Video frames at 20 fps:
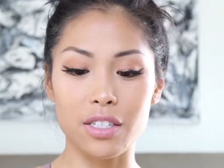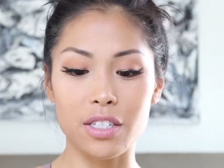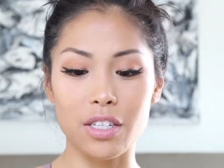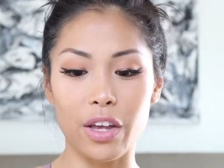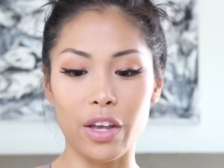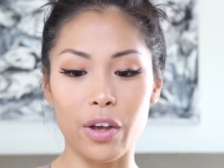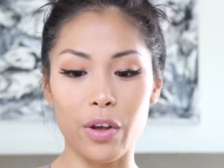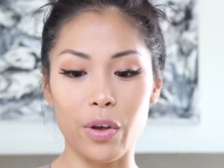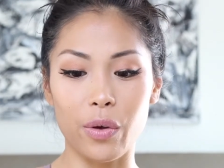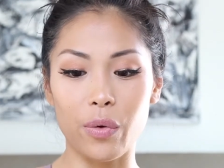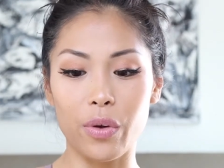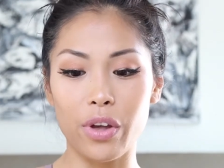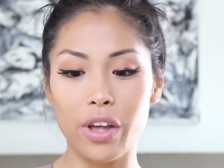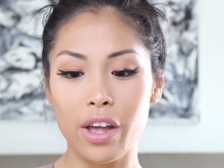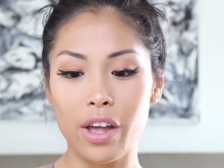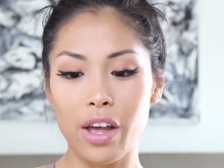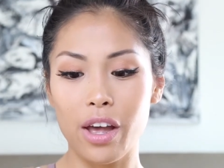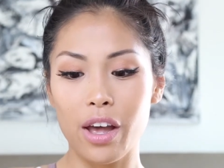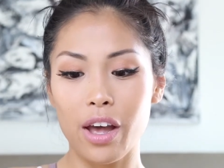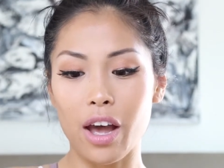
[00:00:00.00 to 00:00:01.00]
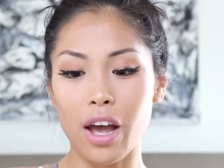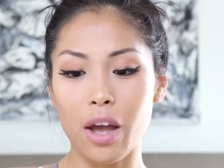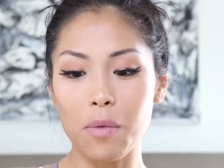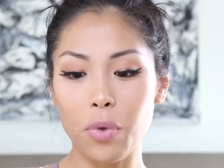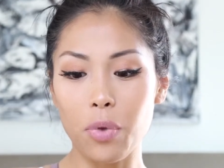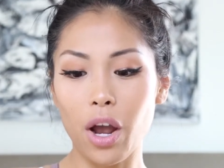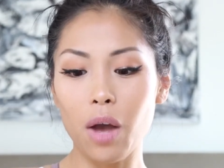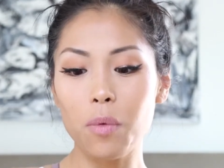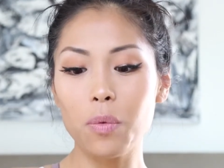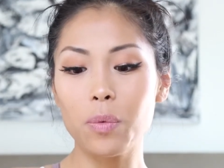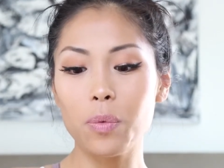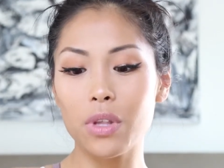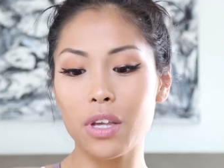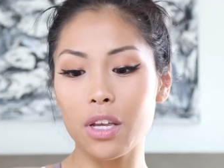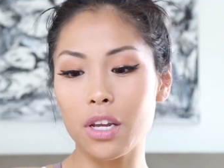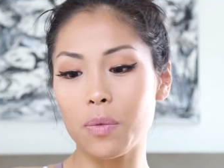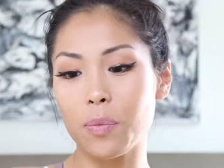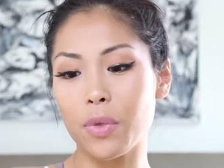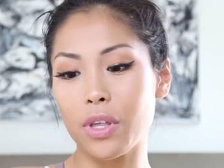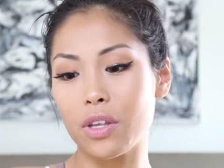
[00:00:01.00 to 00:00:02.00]
So I'm probably
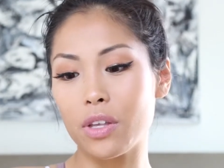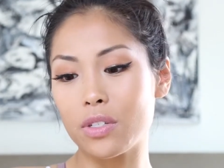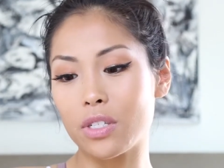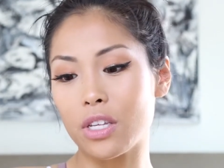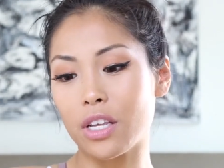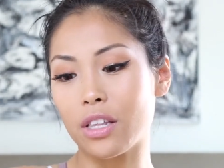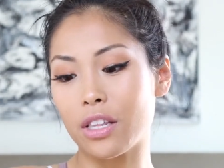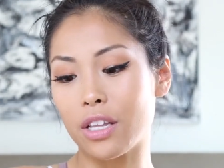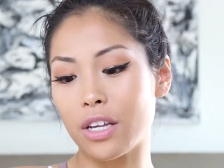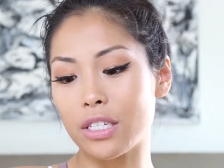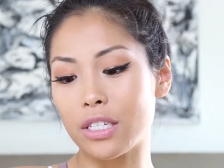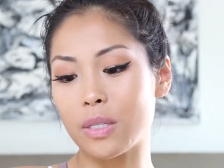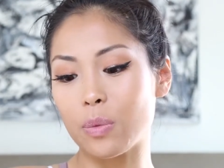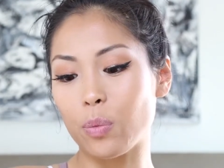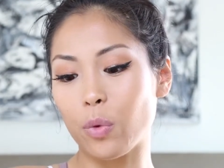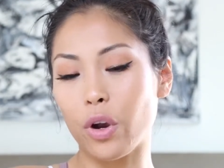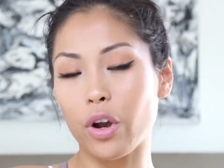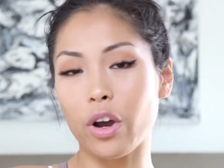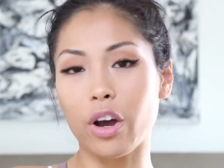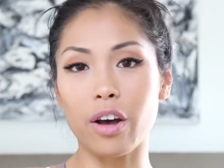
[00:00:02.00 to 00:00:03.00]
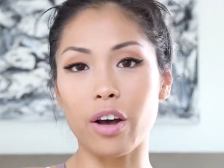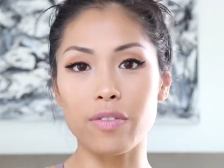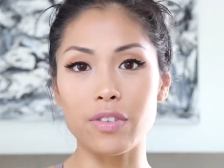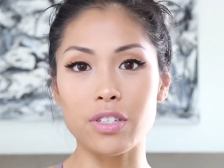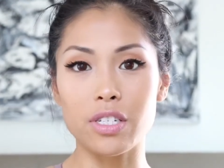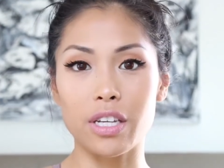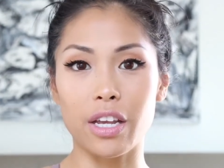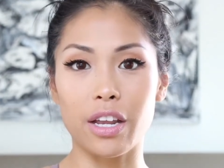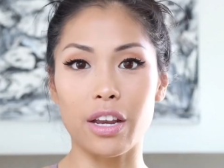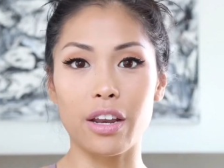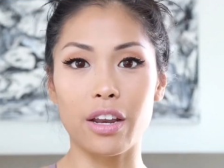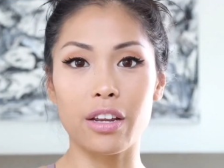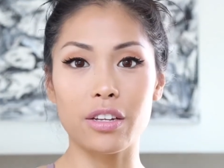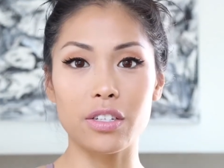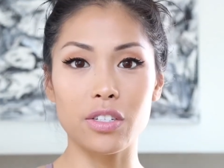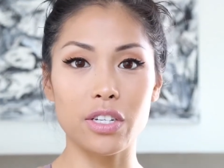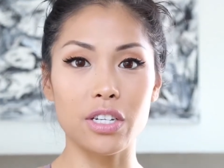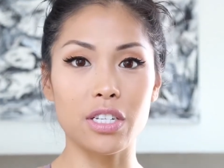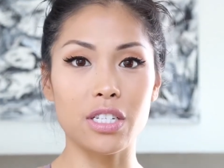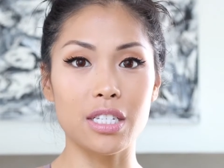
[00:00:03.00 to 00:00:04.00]
going to be using this more often
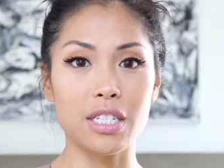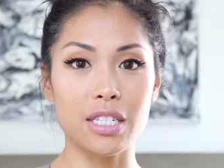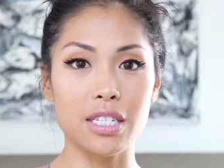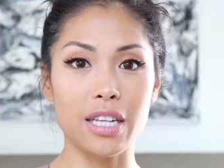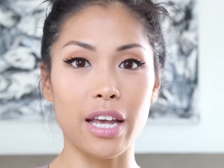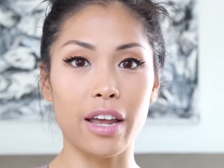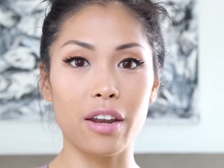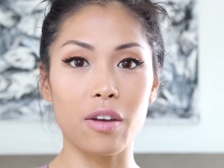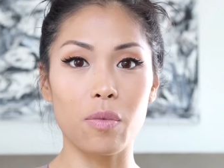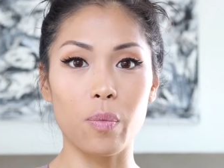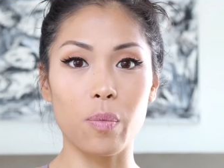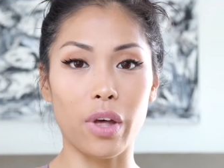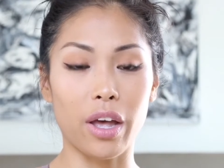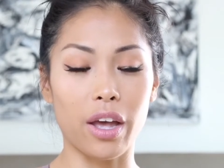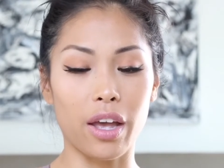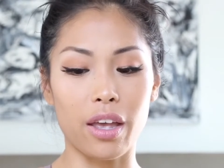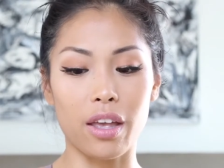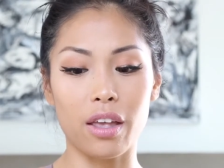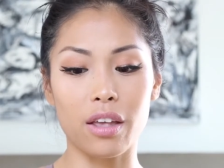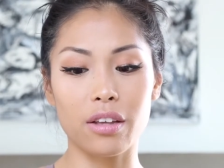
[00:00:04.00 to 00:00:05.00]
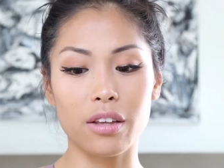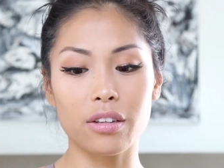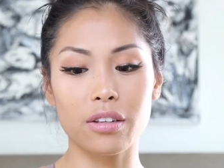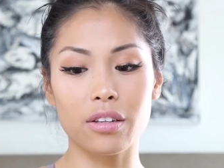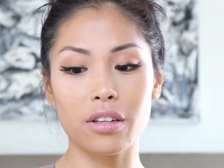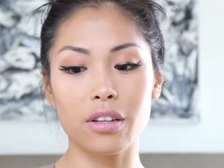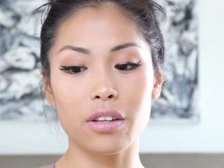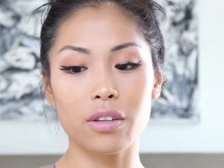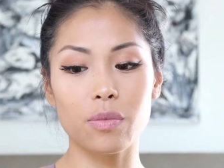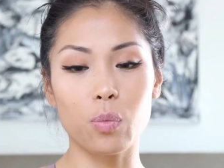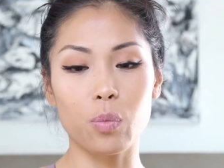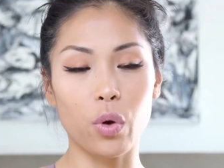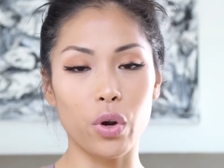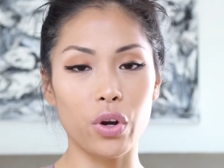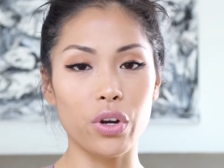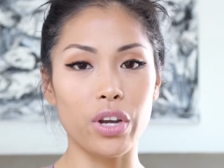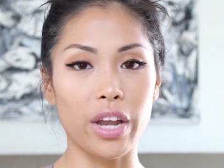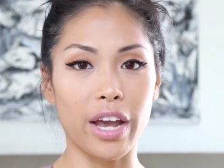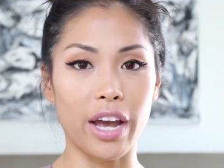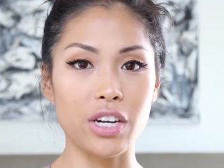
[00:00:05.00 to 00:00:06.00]
to set my more
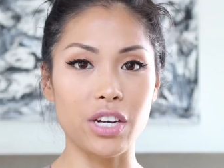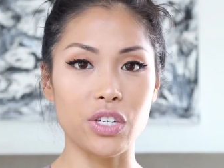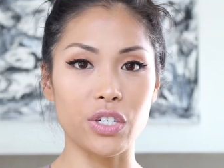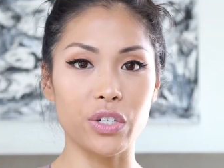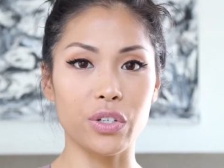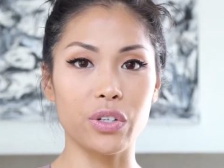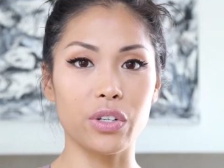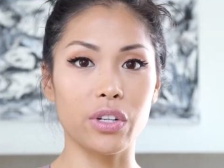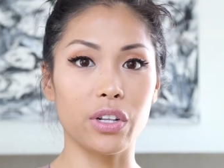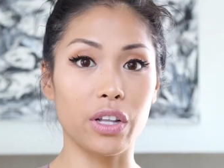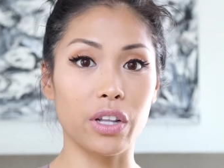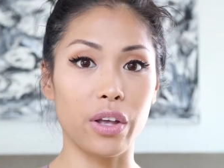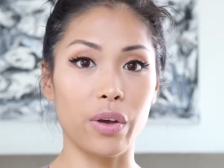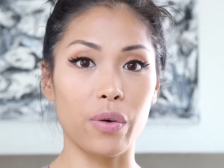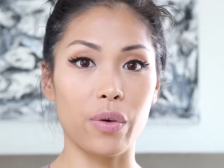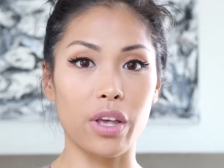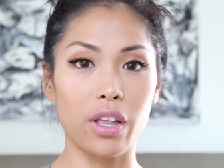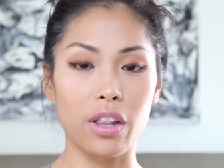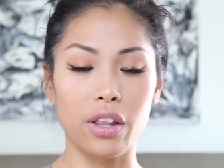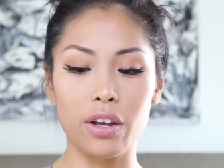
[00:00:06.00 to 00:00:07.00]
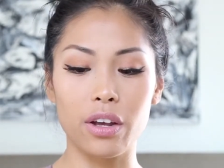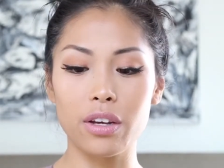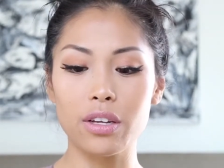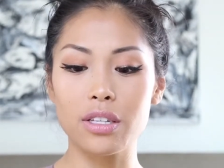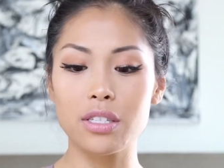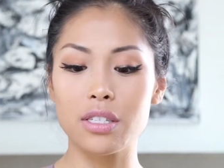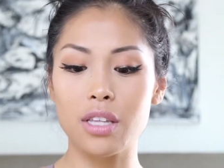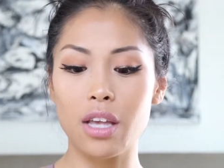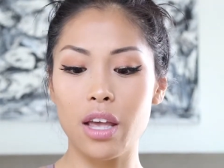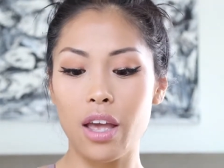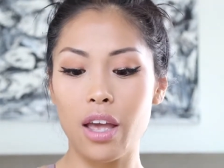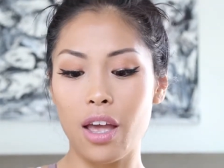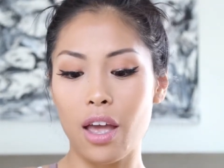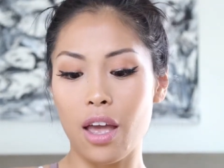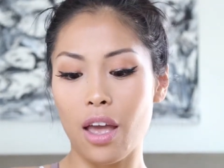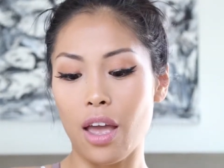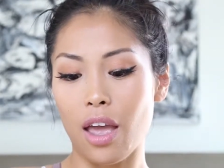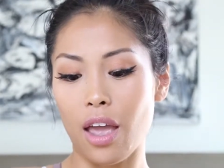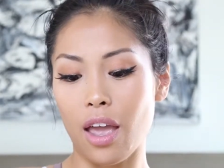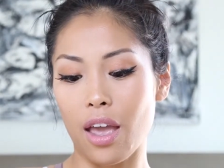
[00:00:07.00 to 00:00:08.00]
natural glowy looks
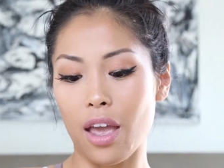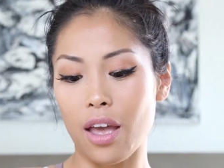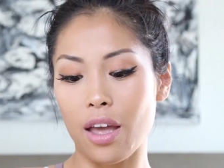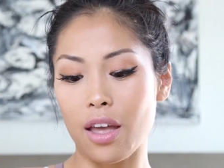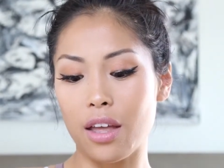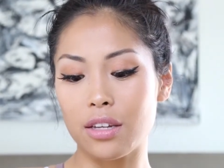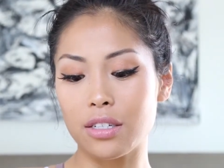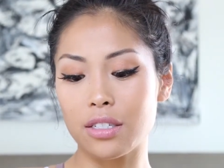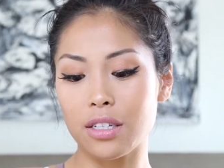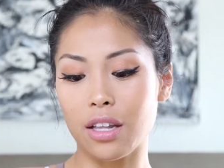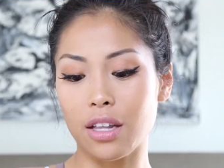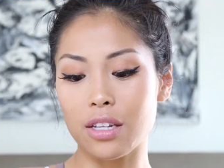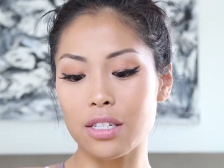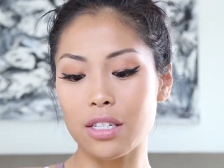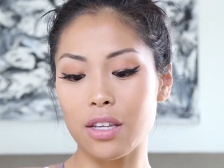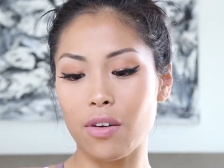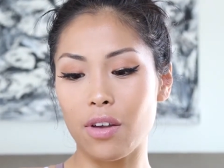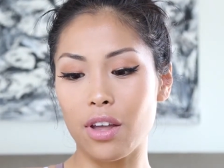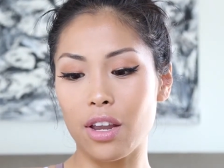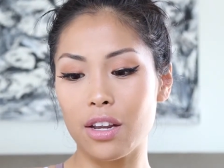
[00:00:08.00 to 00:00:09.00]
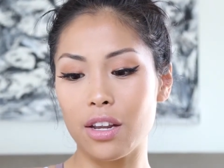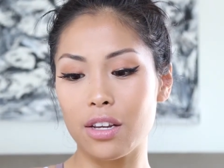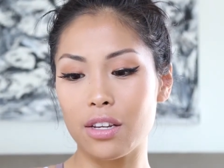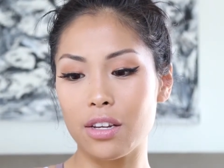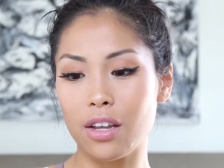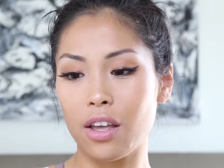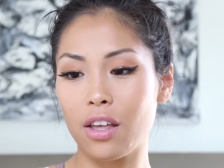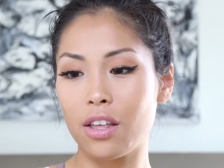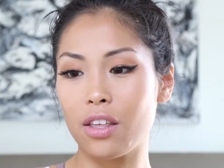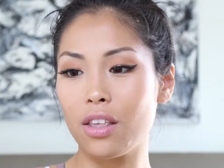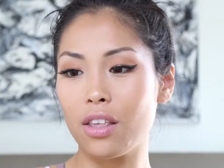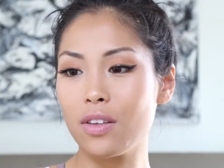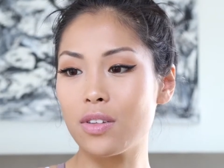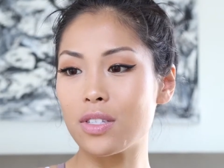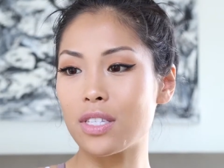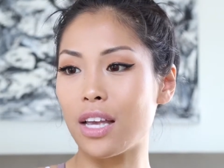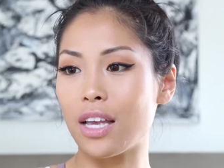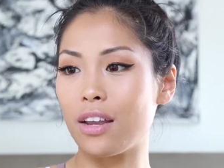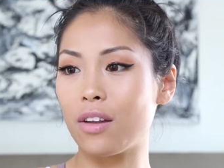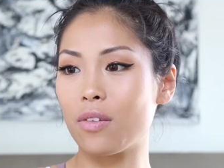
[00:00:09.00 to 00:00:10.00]
and let's go ahead and
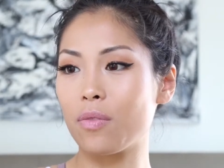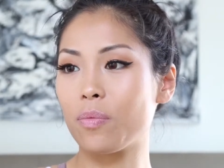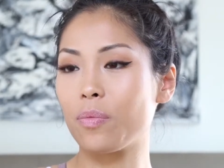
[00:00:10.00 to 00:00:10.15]
use it.